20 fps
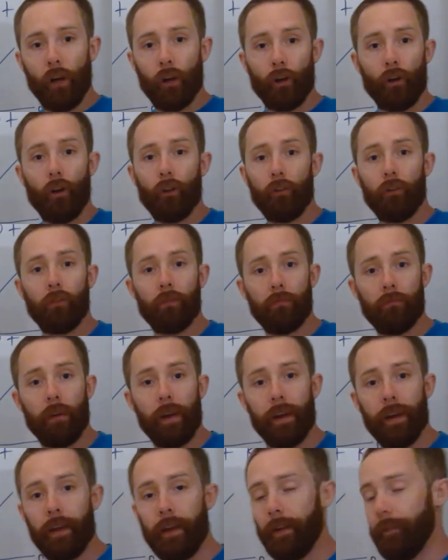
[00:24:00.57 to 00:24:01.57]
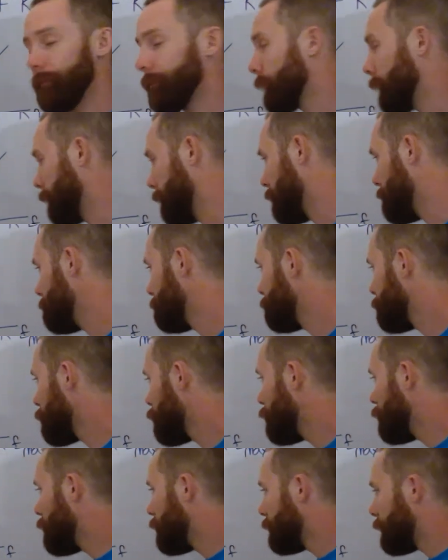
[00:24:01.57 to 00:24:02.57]
constant rate here, okay?
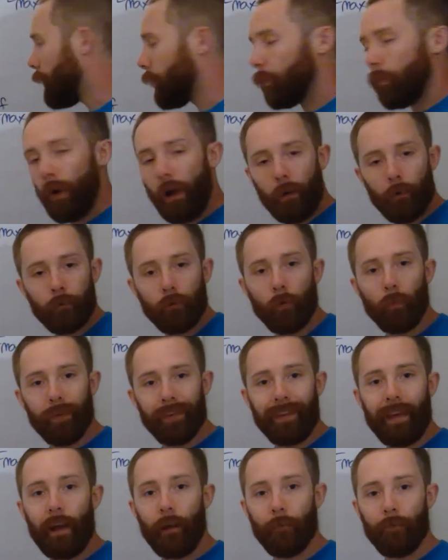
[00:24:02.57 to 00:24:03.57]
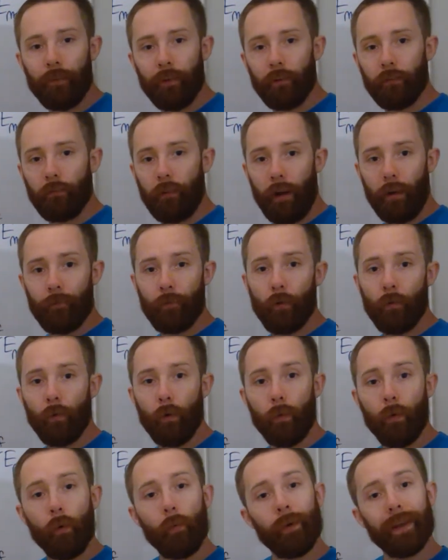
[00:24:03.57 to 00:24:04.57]
Now, what else can we tell from this graph?
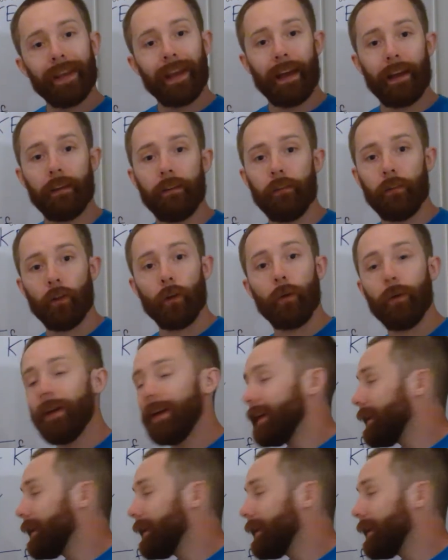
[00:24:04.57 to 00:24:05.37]
Well, what we can do